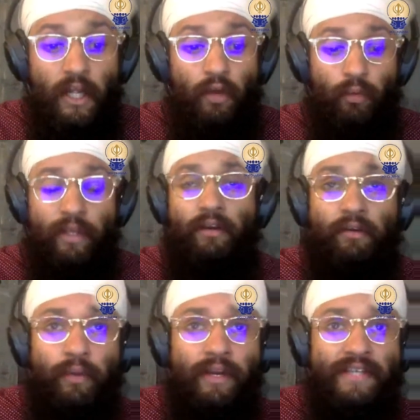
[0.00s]
We
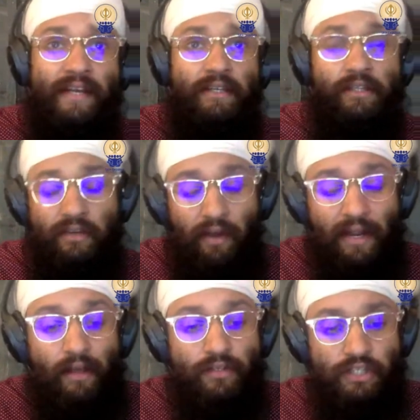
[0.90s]
are technically right
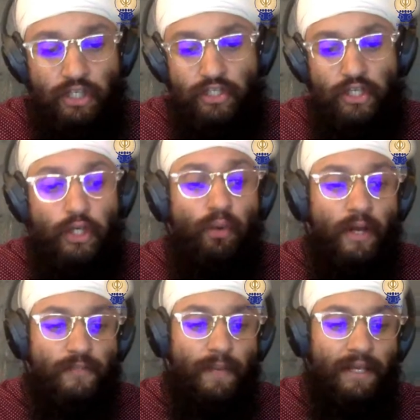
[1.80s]
now just
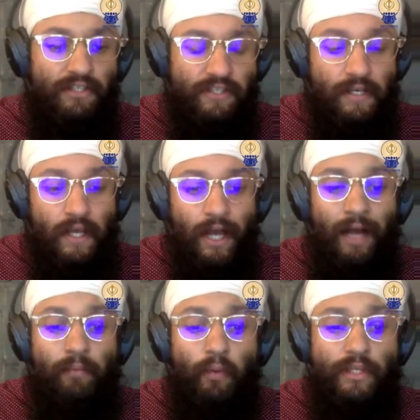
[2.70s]
U.S. based.
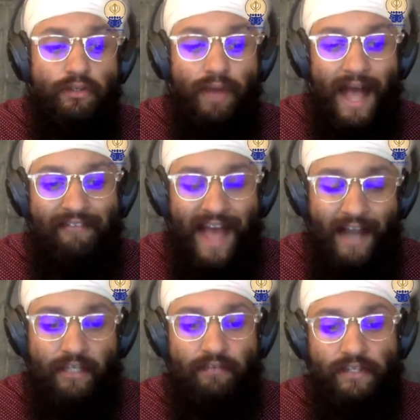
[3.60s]
We do have
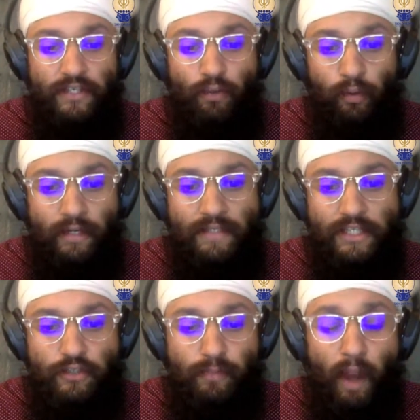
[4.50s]
activists and
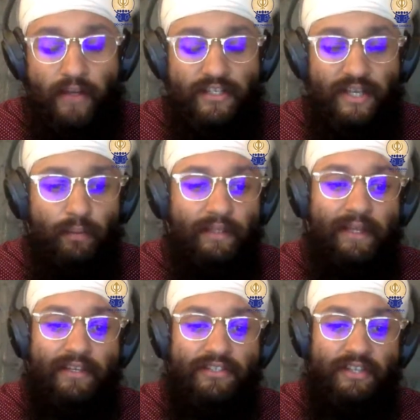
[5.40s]
organizations projects that we
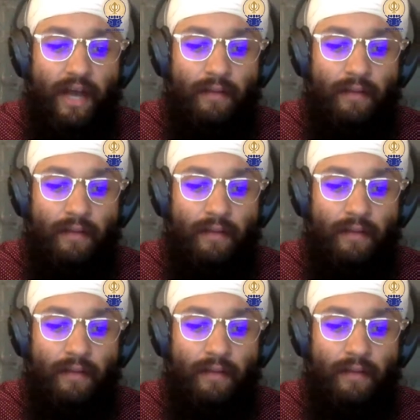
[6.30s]
list